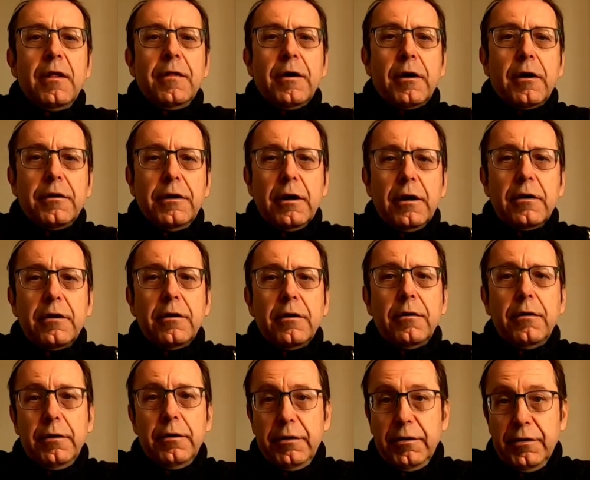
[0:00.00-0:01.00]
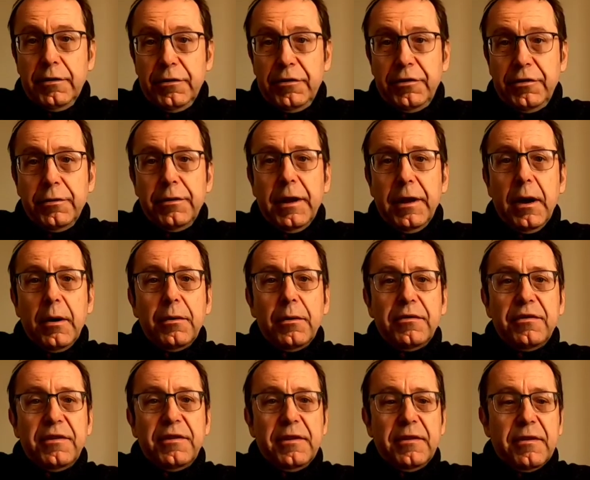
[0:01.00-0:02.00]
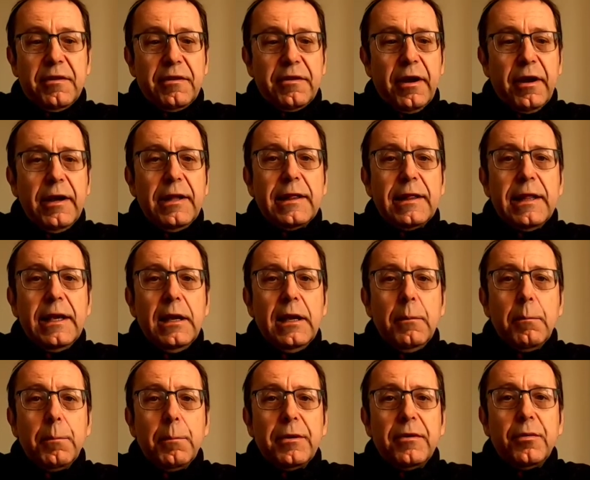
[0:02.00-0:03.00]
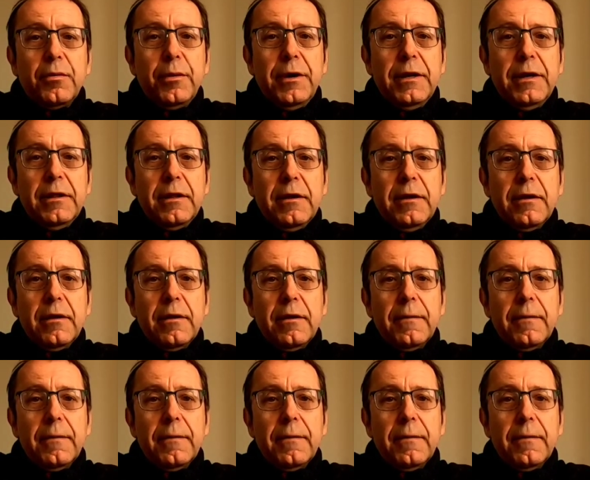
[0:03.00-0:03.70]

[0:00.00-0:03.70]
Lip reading: The connector should now sit tightly between